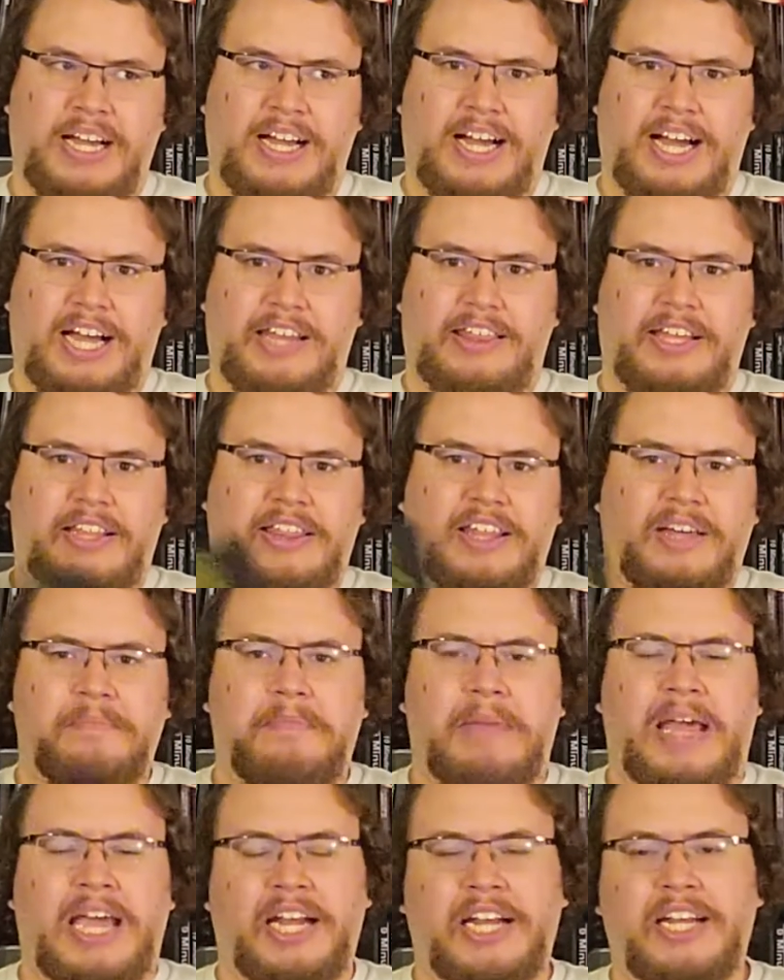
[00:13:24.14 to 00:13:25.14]
I think they
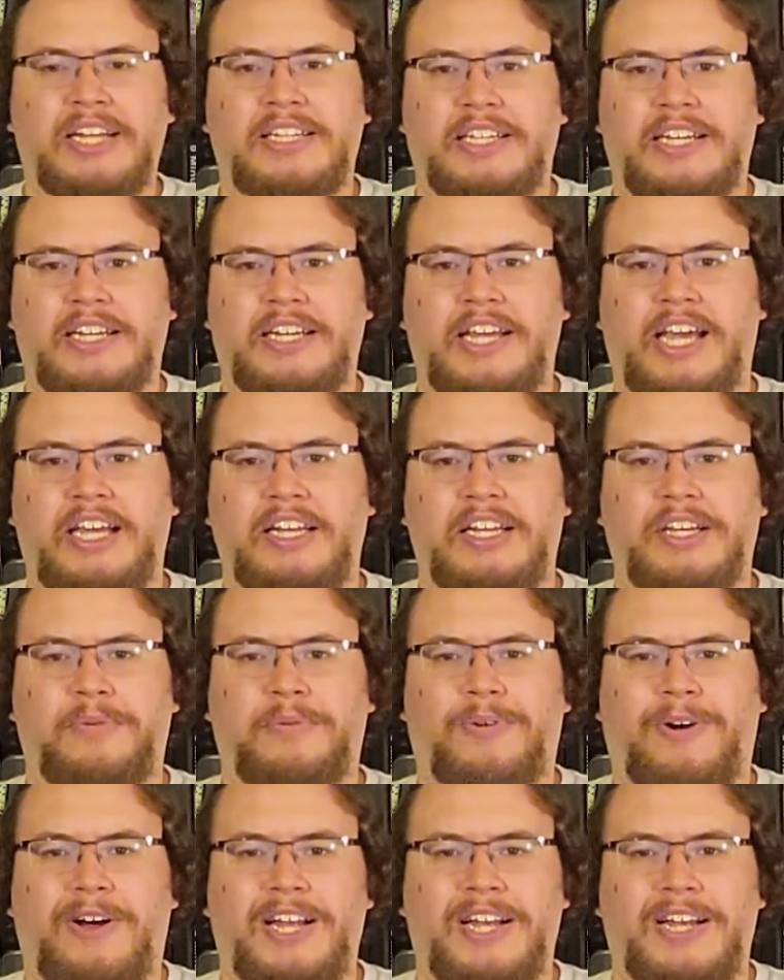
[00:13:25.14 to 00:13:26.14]
made it in
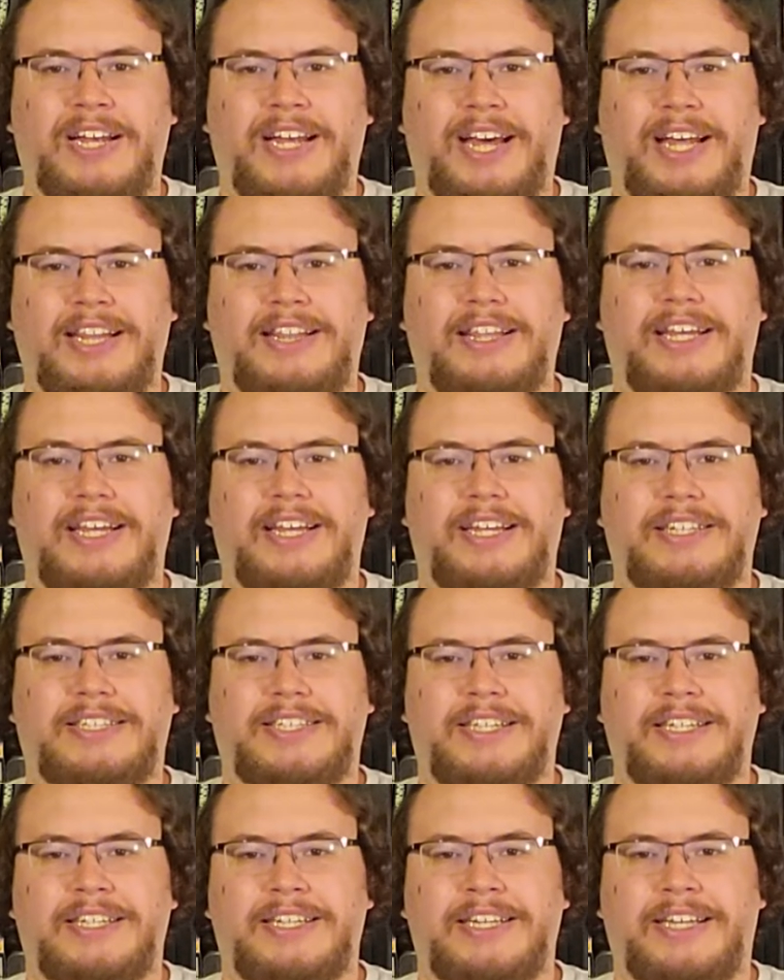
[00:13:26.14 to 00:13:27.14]
81 and then it
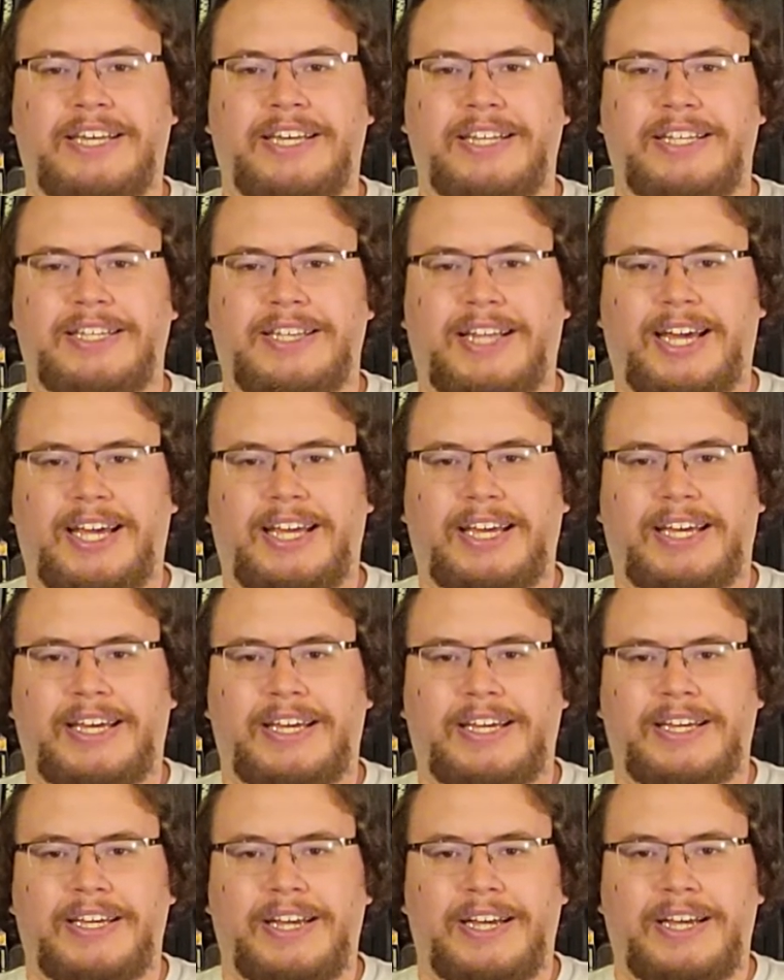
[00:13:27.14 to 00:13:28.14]
didn't get like
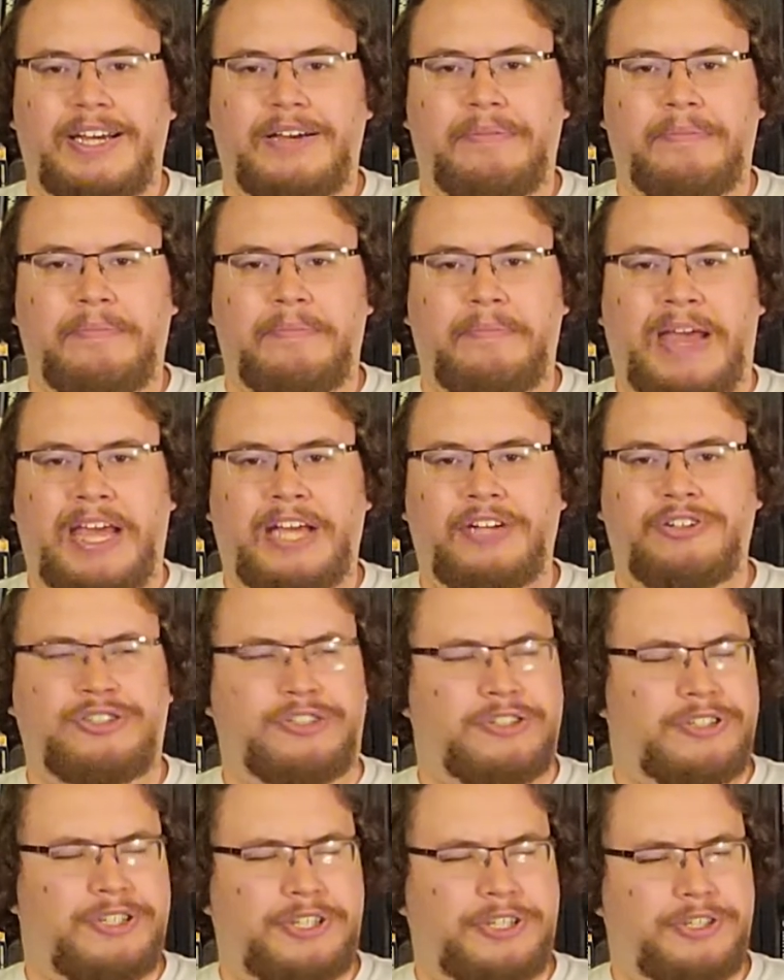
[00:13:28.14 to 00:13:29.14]

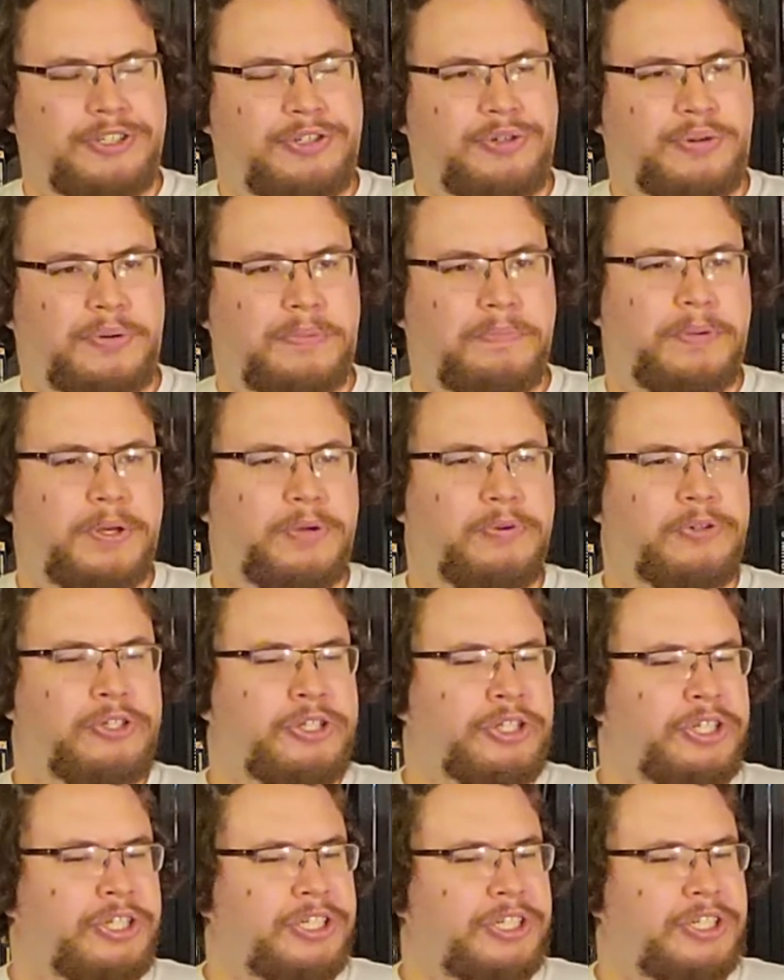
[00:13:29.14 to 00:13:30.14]
major
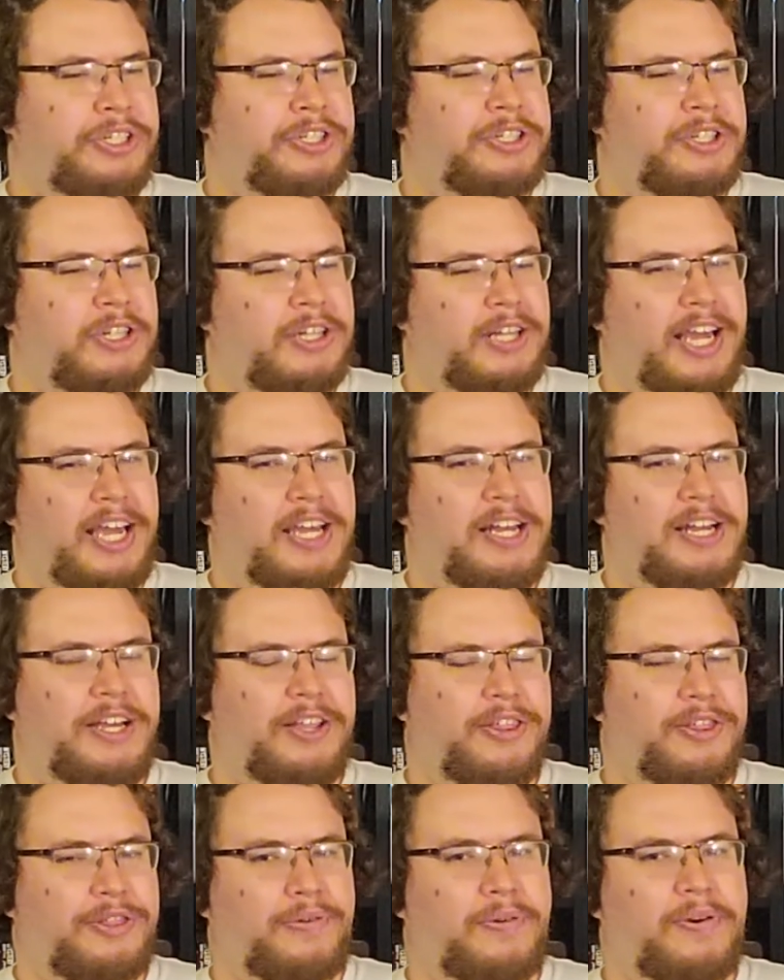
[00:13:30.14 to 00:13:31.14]
distribution until
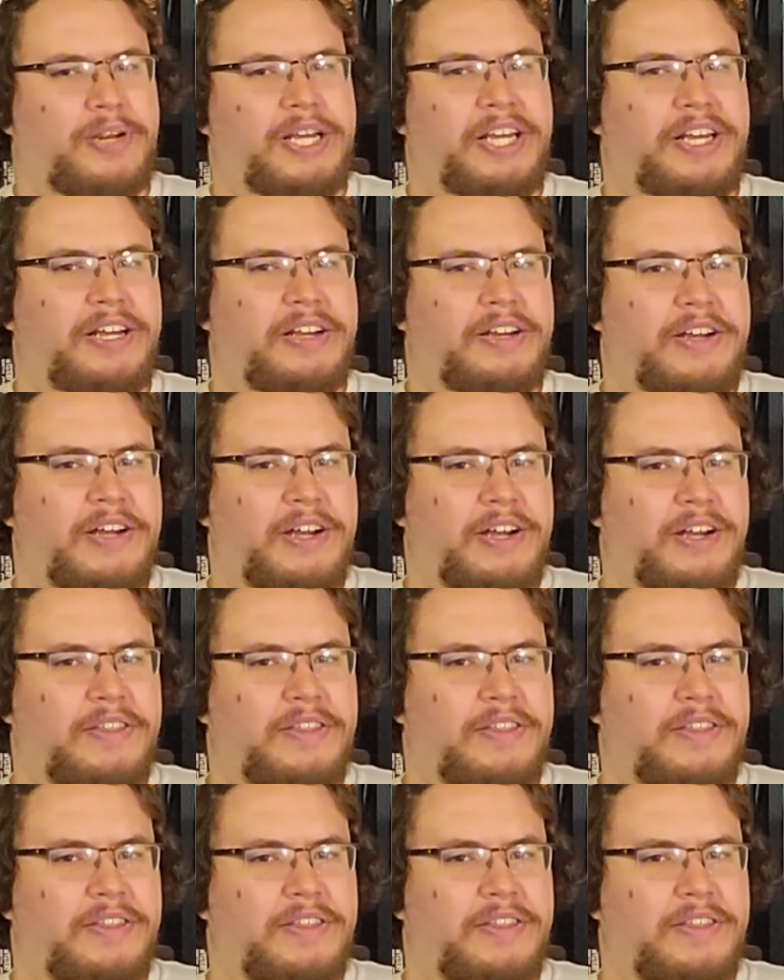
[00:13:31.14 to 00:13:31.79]
83.